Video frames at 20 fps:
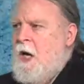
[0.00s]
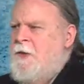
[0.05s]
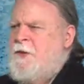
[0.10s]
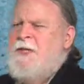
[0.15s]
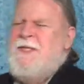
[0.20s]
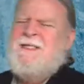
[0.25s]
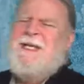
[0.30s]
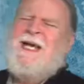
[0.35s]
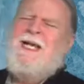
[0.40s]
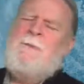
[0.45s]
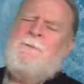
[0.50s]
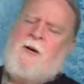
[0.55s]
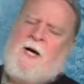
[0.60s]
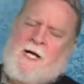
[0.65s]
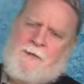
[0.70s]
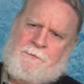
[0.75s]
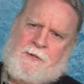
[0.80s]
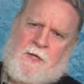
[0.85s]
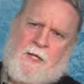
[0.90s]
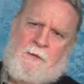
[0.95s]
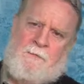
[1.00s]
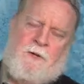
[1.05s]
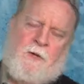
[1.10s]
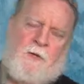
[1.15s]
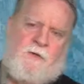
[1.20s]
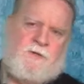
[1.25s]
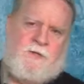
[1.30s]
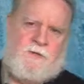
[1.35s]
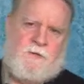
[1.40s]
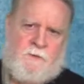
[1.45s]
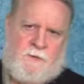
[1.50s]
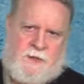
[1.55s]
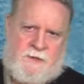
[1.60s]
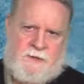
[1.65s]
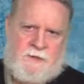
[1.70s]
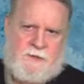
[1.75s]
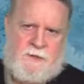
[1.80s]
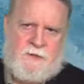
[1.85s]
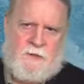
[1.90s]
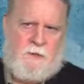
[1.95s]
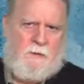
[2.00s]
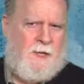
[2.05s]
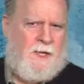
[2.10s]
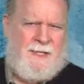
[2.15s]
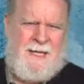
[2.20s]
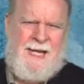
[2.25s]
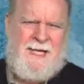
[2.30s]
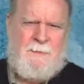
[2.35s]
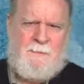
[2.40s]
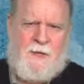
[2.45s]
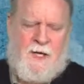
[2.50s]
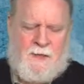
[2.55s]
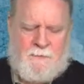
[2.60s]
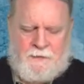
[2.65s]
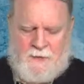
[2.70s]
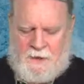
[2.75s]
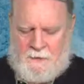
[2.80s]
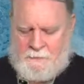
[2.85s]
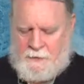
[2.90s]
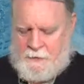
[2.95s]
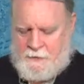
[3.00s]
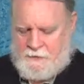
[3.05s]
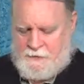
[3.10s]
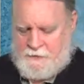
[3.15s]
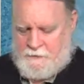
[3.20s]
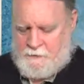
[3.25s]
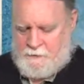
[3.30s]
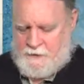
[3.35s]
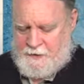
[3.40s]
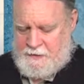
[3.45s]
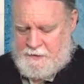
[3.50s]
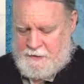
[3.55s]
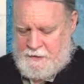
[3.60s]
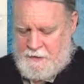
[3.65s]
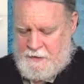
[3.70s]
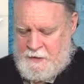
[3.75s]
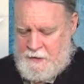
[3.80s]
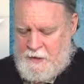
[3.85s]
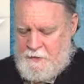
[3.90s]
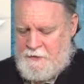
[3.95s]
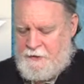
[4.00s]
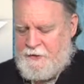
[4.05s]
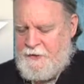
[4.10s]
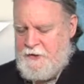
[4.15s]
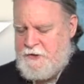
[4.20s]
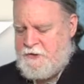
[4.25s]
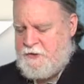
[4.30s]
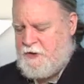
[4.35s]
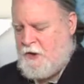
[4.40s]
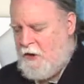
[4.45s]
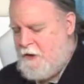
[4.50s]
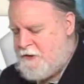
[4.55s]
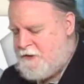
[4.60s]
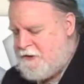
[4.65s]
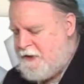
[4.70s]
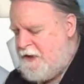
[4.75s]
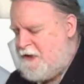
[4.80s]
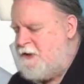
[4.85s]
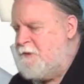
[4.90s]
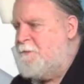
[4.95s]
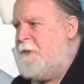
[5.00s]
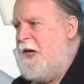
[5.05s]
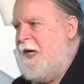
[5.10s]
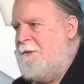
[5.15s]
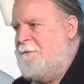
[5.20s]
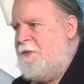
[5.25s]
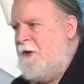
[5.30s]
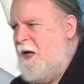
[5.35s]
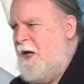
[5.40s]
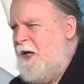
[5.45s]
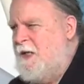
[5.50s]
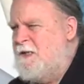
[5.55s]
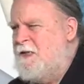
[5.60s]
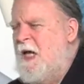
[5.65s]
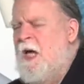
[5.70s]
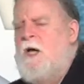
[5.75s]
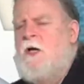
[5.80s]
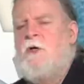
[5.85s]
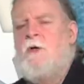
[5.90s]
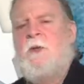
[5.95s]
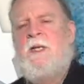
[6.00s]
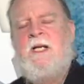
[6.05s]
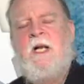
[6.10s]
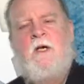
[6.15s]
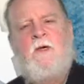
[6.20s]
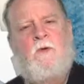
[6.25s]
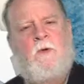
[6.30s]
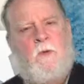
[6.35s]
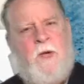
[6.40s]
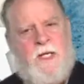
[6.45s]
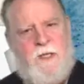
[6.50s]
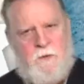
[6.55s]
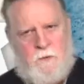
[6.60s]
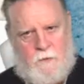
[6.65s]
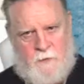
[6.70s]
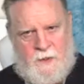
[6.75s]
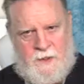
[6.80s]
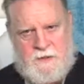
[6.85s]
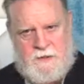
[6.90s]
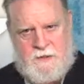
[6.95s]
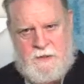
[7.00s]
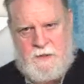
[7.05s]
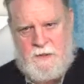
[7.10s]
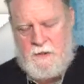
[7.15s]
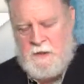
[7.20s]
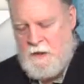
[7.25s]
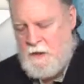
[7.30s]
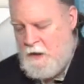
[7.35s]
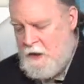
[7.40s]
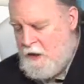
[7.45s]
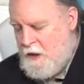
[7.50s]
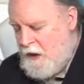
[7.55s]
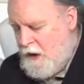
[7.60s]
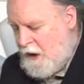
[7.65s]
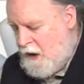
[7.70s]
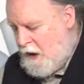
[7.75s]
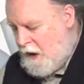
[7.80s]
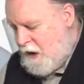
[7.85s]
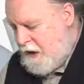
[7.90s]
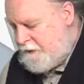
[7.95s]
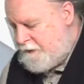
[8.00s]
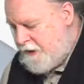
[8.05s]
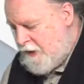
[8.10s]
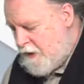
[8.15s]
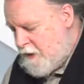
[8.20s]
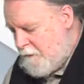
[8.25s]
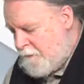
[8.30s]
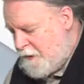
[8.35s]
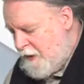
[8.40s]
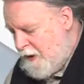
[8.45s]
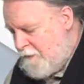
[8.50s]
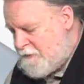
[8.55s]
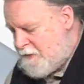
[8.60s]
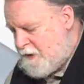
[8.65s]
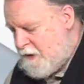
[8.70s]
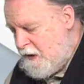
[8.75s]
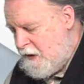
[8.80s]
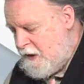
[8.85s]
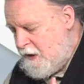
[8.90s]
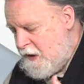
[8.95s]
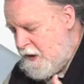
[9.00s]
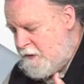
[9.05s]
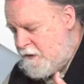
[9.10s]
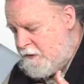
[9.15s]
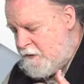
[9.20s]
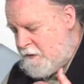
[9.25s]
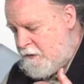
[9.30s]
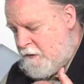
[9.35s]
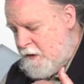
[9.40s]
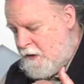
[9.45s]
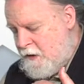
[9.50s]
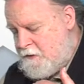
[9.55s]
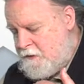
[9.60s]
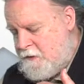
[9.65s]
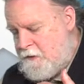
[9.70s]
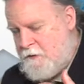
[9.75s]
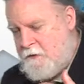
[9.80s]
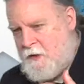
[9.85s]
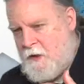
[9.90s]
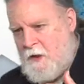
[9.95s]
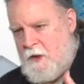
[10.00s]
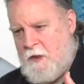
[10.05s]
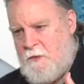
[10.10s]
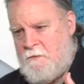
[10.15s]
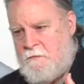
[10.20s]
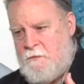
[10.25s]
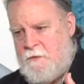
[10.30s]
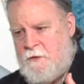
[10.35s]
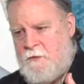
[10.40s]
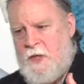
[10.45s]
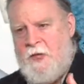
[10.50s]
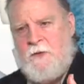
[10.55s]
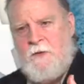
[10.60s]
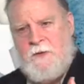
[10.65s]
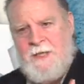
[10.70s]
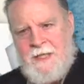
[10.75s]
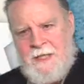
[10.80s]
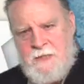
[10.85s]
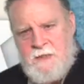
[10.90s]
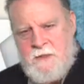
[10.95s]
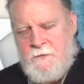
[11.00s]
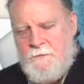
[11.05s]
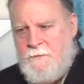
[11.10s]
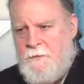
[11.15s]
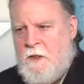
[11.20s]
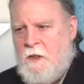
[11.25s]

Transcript: Because any pipeline poses risks, all right? Any pipeline poses risk. The thing is, tar sands pipelines create a greater risk. Uh, they are pumped uh, under, under um, greater heat,